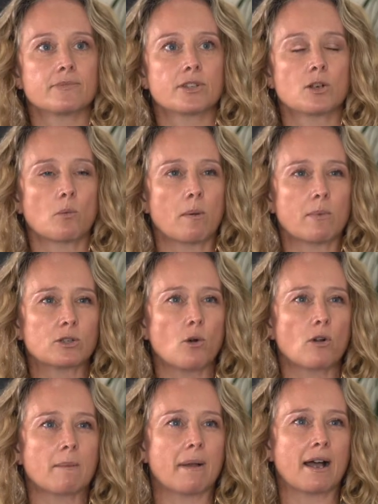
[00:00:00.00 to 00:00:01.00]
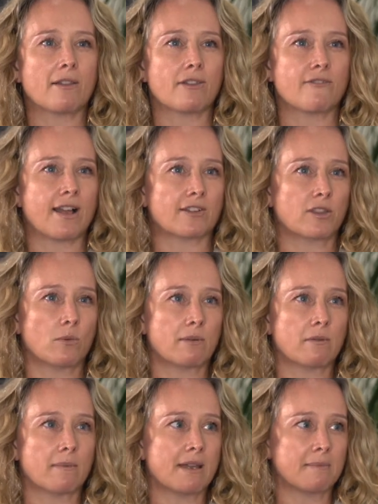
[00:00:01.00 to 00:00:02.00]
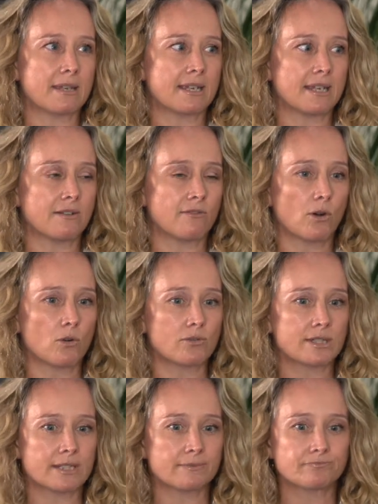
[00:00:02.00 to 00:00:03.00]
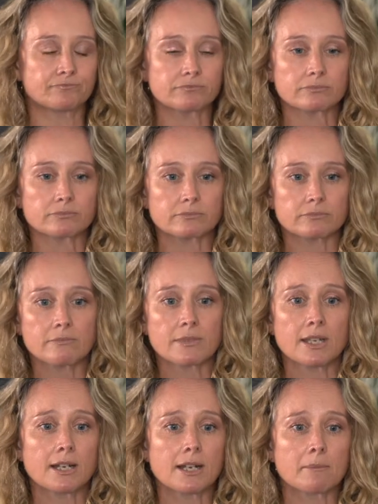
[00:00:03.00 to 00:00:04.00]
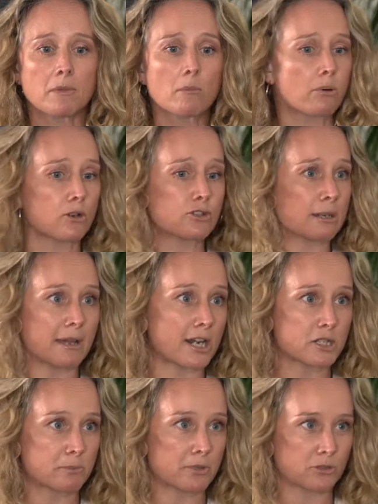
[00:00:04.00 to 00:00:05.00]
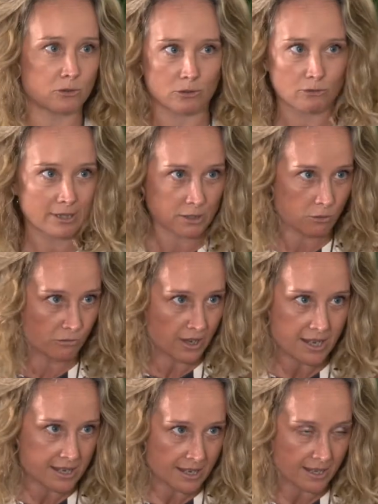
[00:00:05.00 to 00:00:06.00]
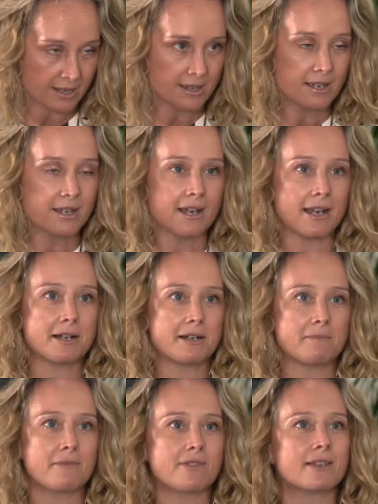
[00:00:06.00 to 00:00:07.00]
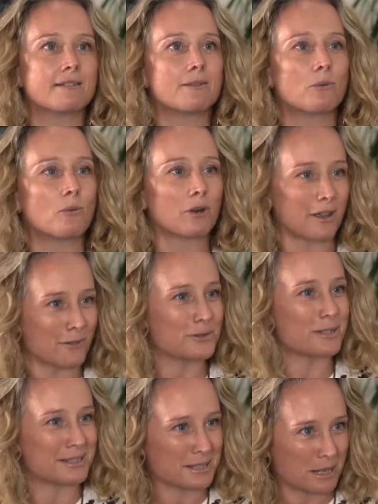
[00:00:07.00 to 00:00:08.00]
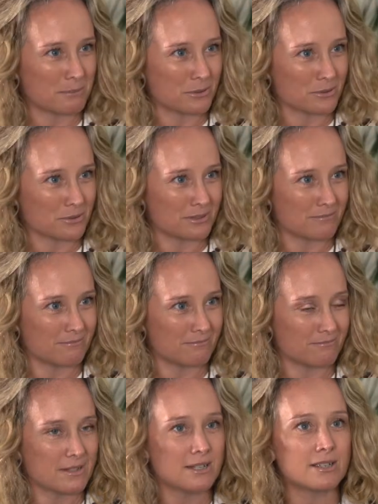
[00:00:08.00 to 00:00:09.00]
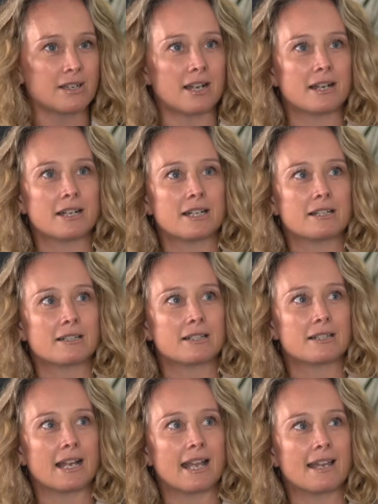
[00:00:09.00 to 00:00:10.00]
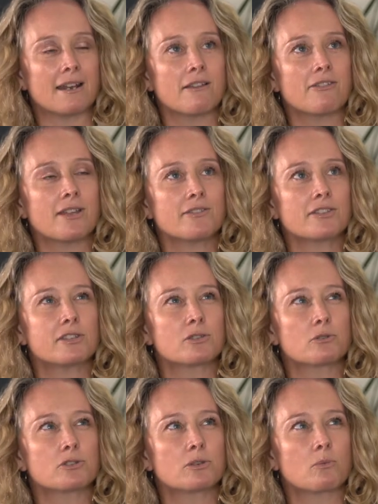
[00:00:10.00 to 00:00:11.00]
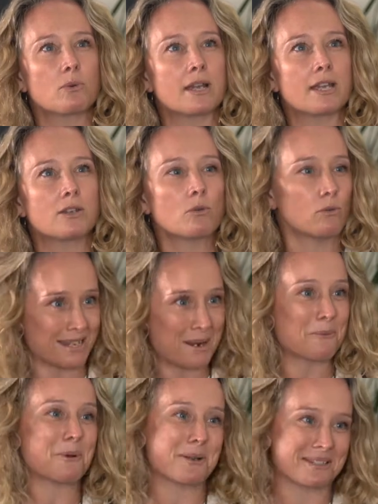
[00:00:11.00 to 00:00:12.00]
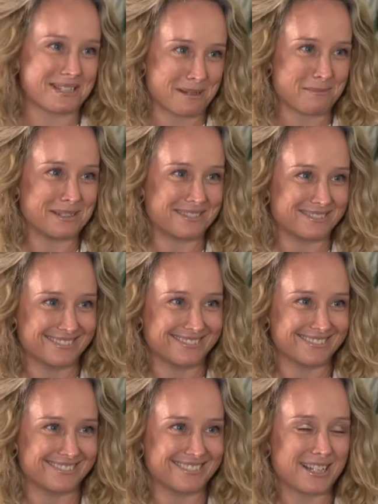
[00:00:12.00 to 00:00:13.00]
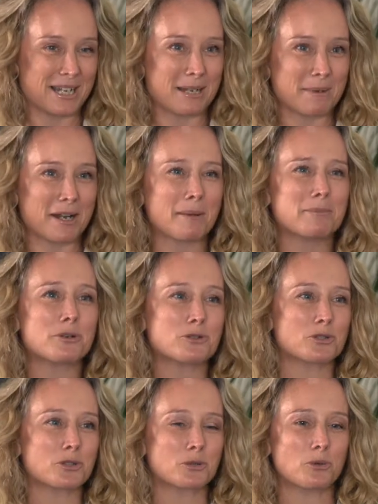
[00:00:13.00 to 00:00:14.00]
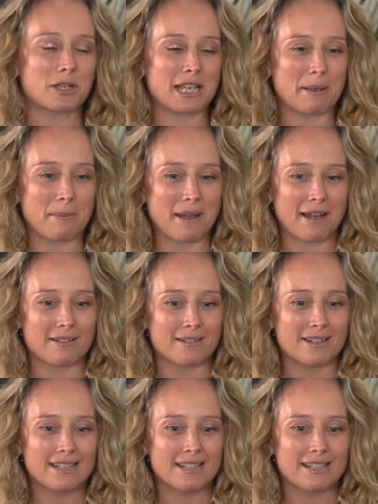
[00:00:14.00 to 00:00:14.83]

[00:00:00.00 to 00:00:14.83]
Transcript: know, when we talk about the fact that we were maybe involved in project management or critical thinking, then what are those examples? And I think this is also where your networks come in. And I'm not just talking about